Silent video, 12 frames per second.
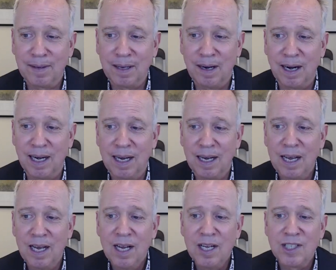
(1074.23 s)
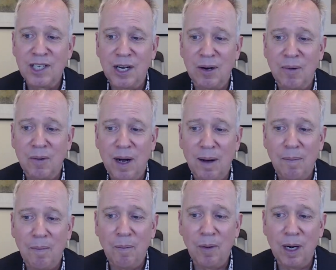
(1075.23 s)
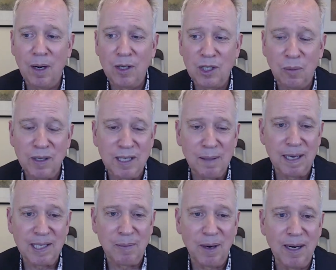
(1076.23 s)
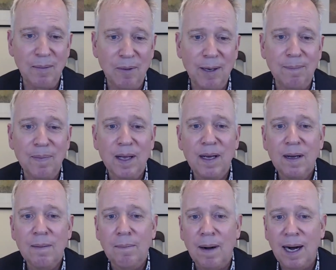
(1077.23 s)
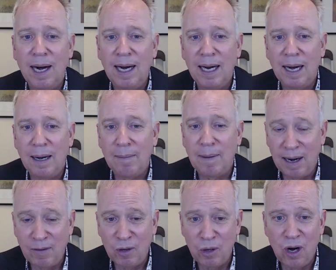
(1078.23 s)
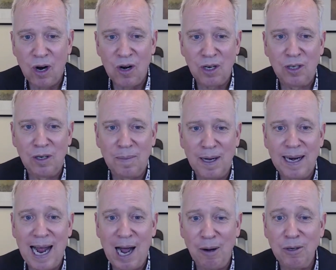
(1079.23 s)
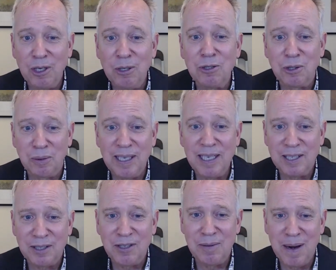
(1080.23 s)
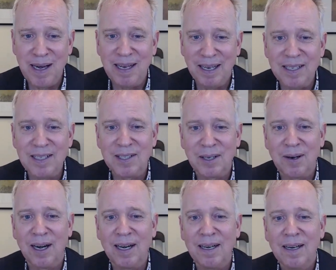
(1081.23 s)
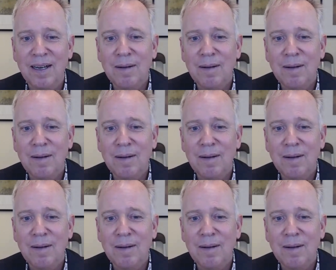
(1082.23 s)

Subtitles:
All right, so what's the best way? Well, I have a whole article about how do you treat too many yeast, all right?